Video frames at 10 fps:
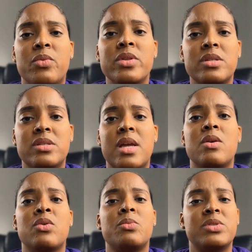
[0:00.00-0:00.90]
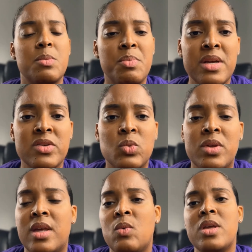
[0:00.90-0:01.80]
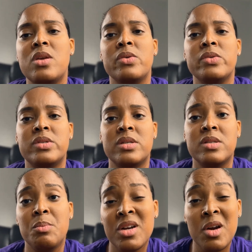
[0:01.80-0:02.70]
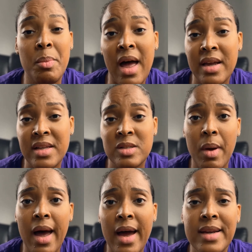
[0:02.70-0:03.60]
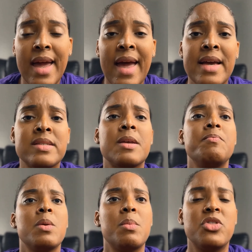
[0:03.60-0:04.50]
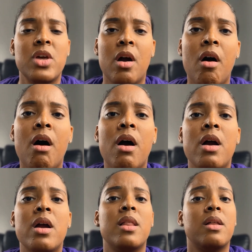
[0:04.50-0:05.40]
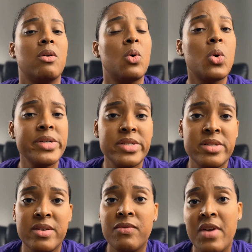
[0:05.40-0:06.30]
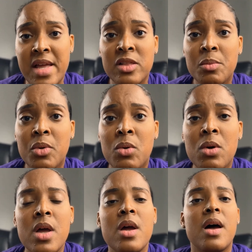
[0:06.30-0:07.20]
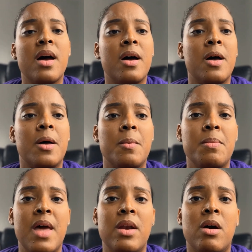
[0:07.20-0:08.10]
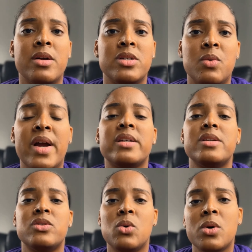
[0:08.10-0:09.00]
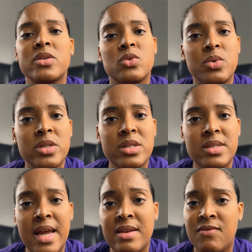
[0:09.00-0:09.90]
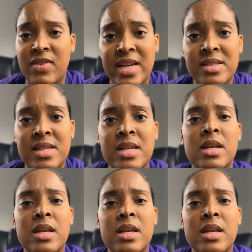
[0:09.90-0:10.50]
estate groups. The biggest one that we use is the Bigger Pockets podcast, but there are courses available that are directed towards real estate investing.